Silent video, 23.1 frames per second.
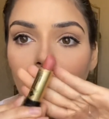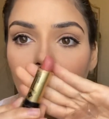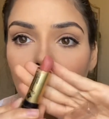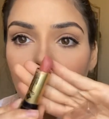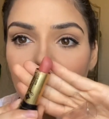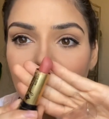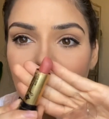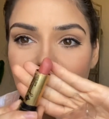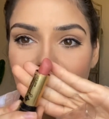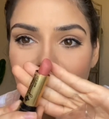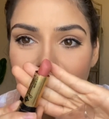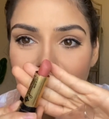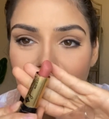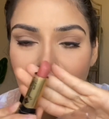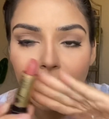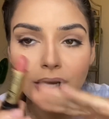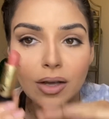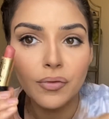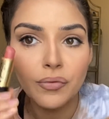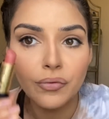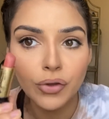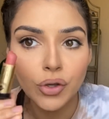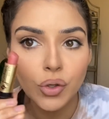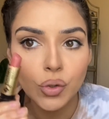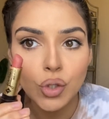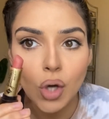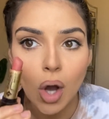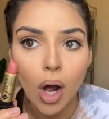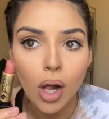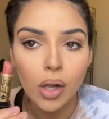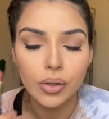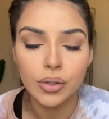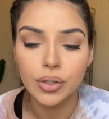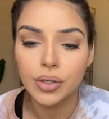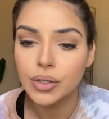This is like a few
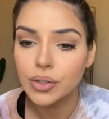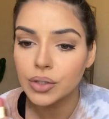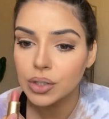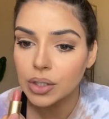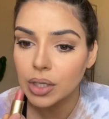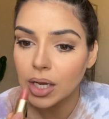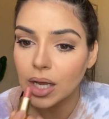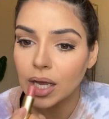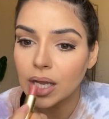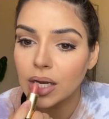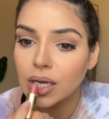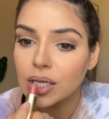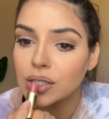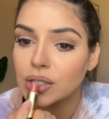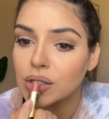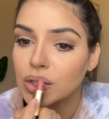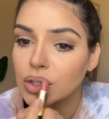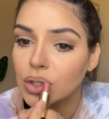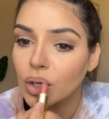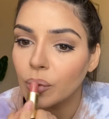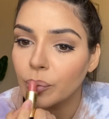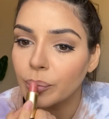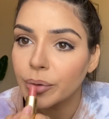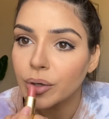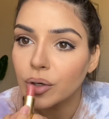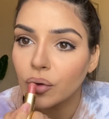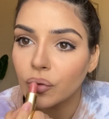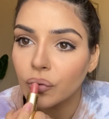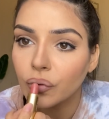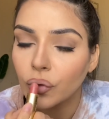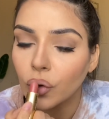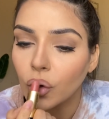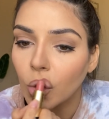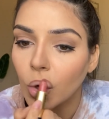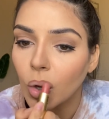dollars and it's so
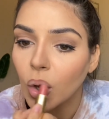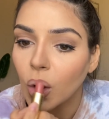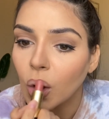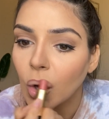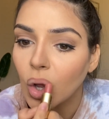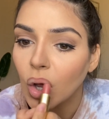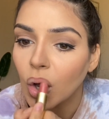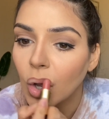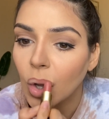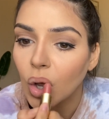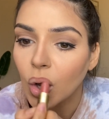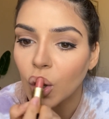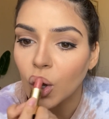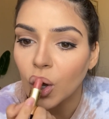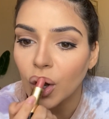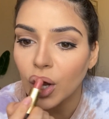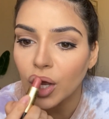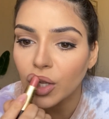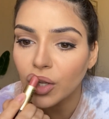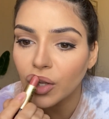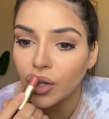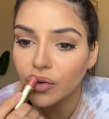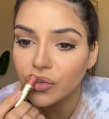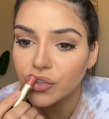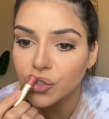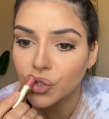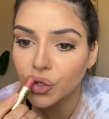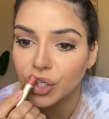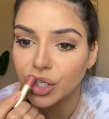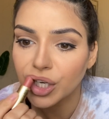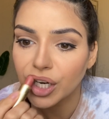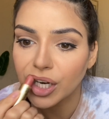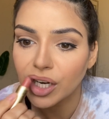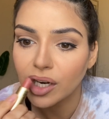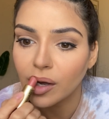beautiful. I love
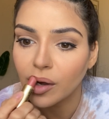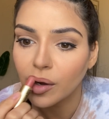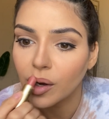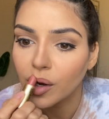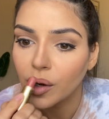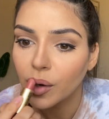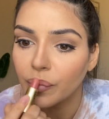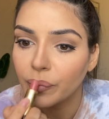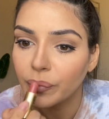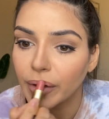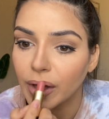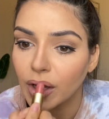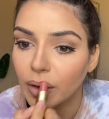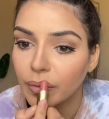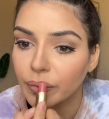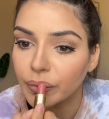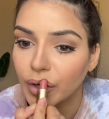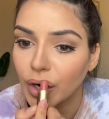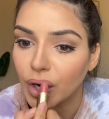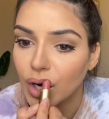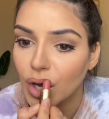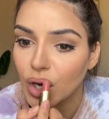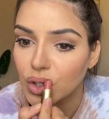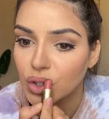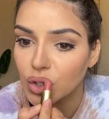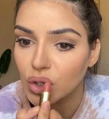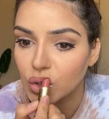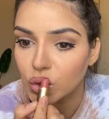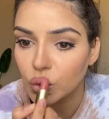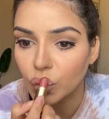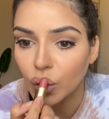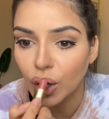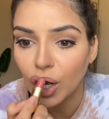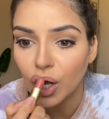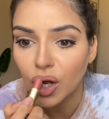Jordana makeup products as
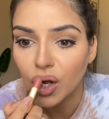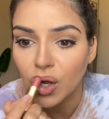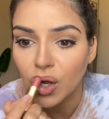well.